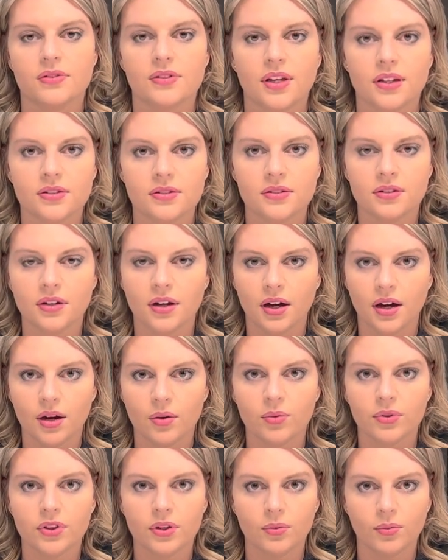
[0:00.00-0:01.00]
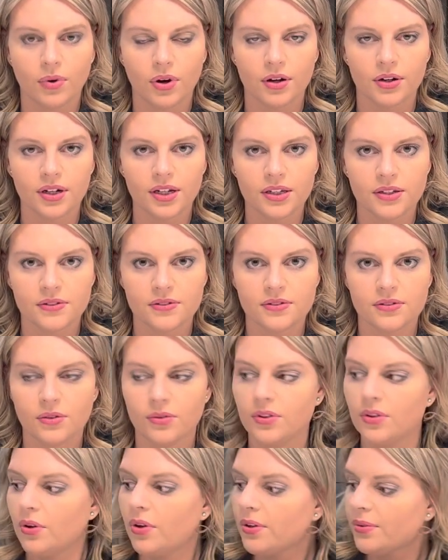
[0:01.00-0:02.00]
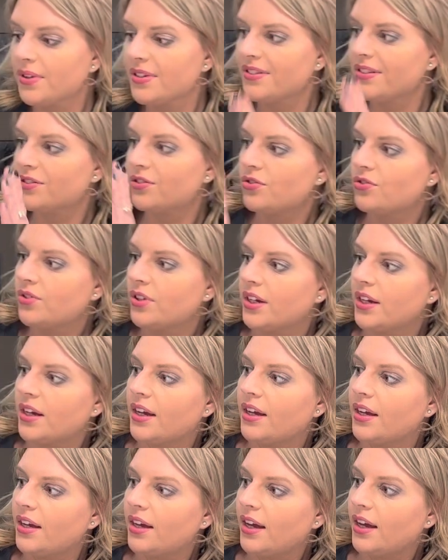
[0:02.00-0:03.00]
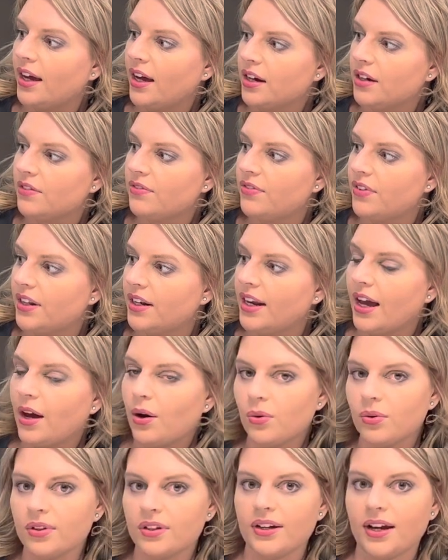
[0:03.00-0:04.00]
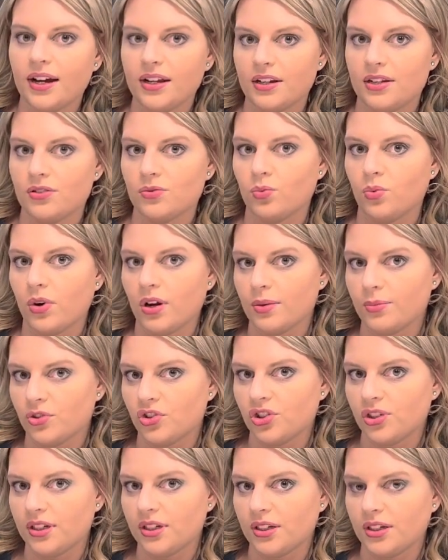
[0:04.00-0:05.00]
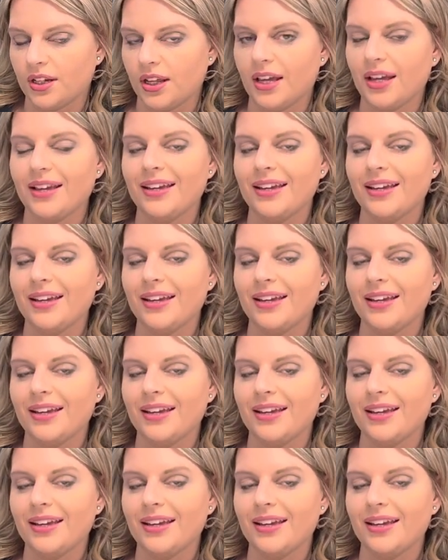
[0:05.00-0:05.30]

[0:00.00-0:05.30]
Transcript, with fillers: That's not what the water is. So the only reason to drink out of an alkaline ionized water machine